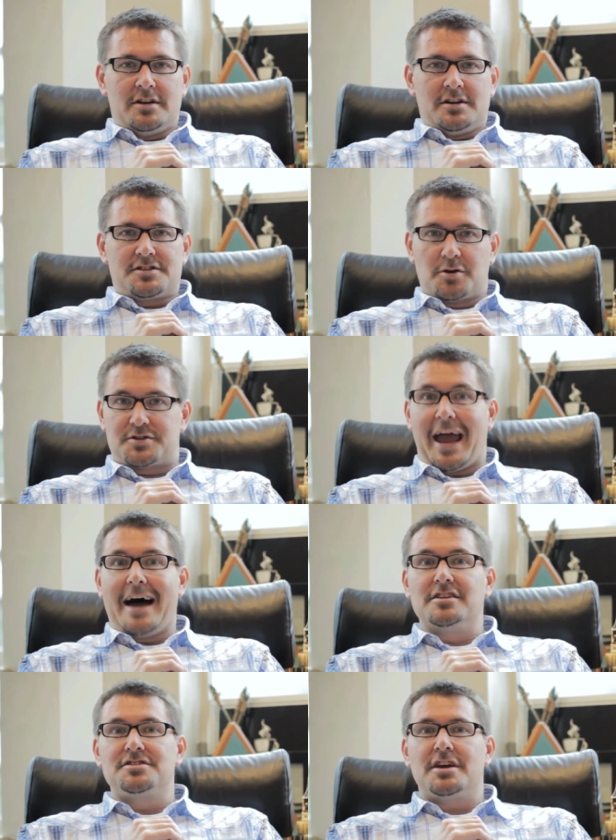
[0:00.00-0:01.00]
so
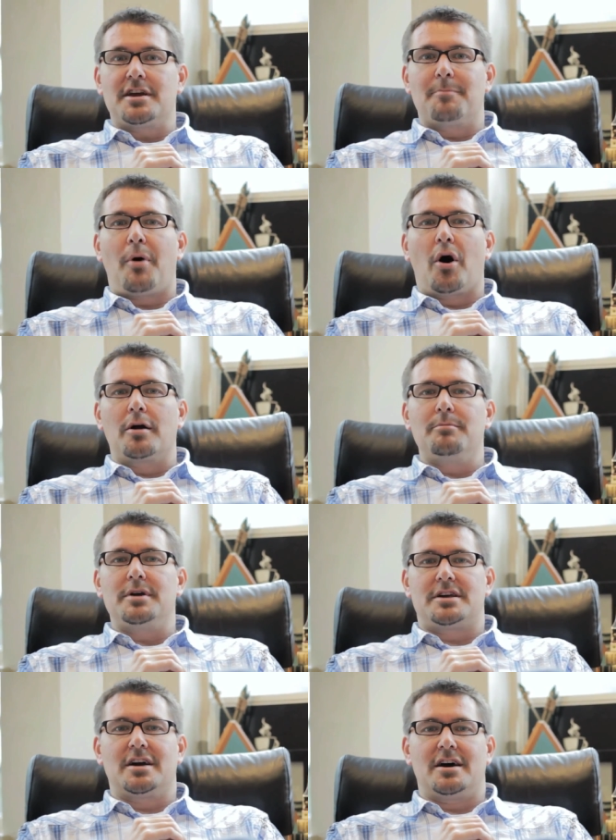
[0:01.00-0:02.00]
challenging, in part
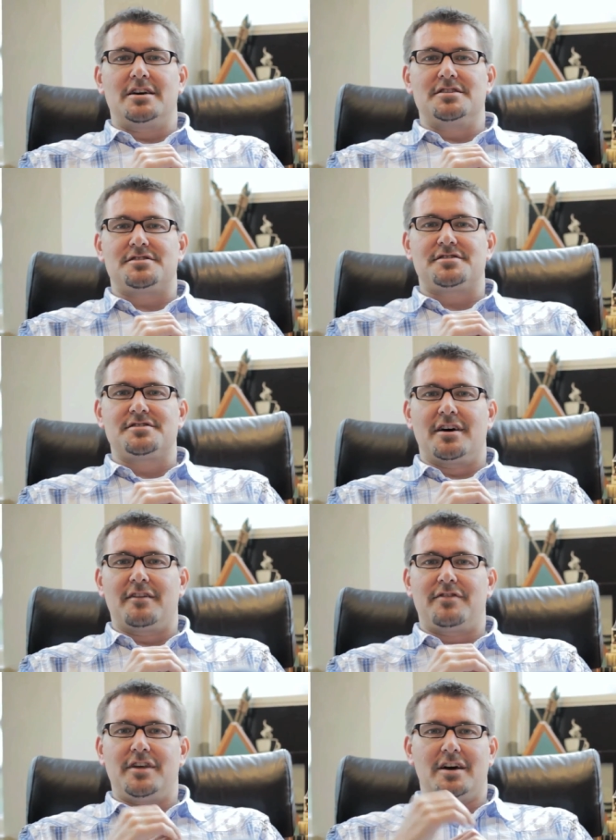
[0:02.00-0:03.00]
because
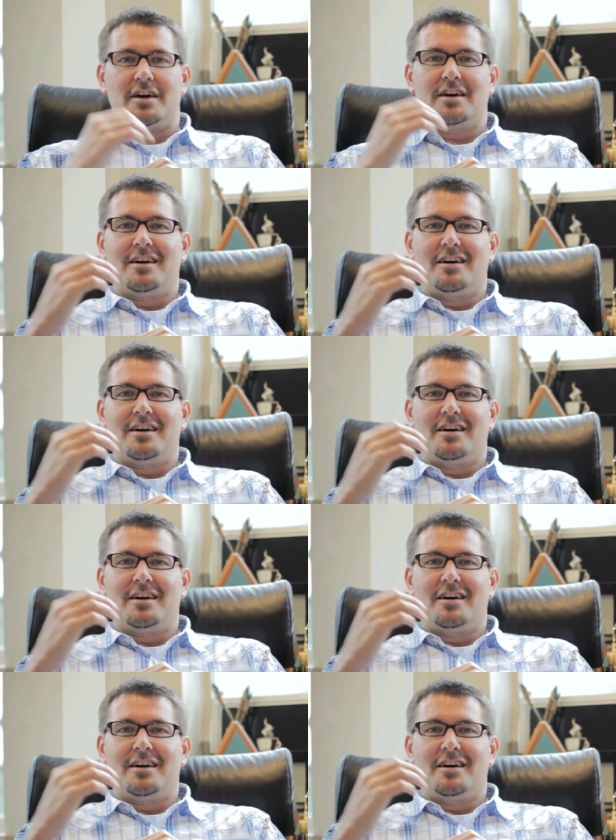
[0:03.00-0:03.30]
of the